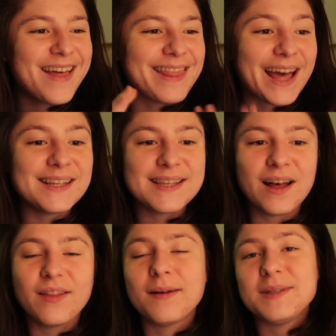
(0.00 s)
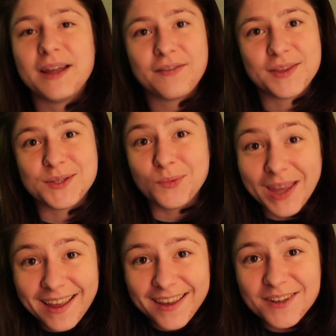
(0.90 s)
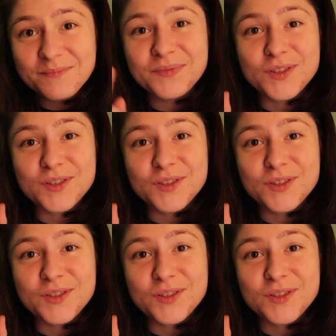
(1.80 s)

That is the health update for this week.